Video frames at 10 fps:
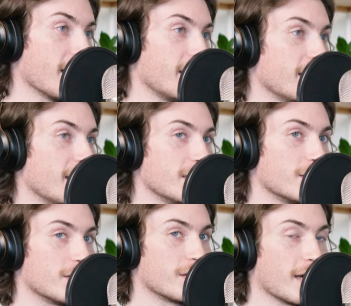I think
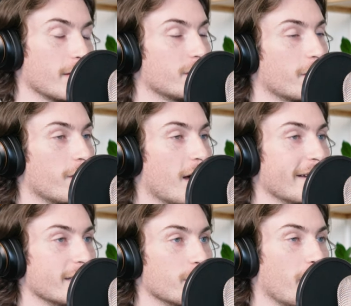he's kind of
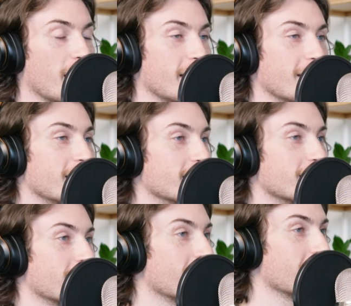defined by
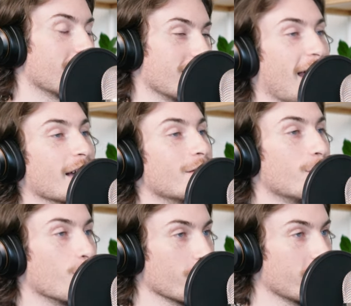his lack
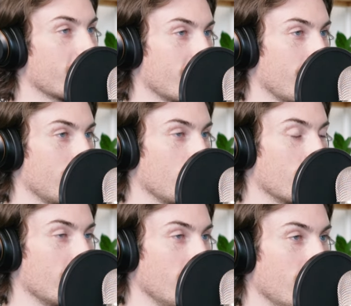of work, if you
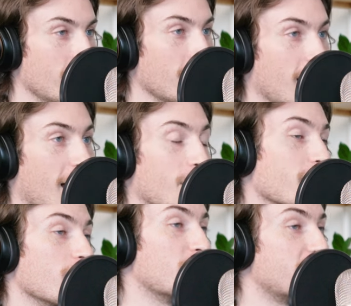will. I
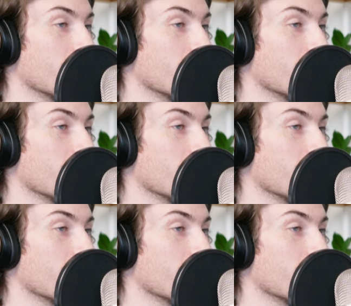went a little bit